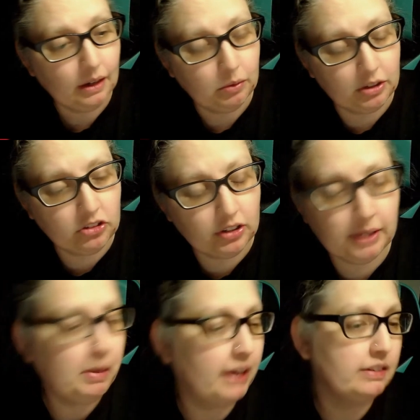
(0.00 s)
which
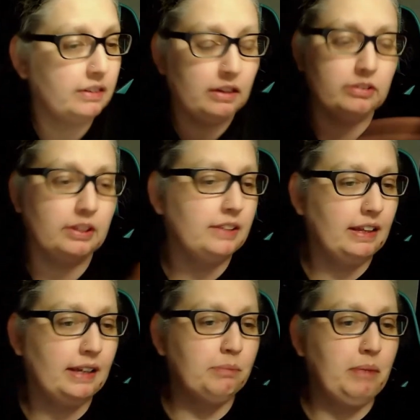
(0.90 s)
anybody that knows
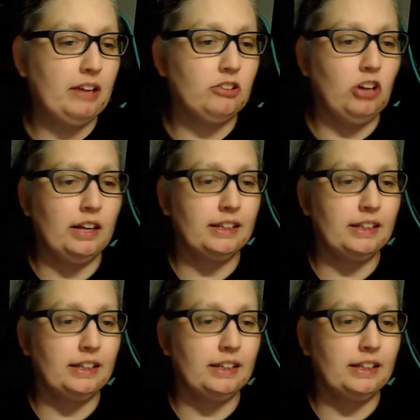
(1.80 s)
anything about John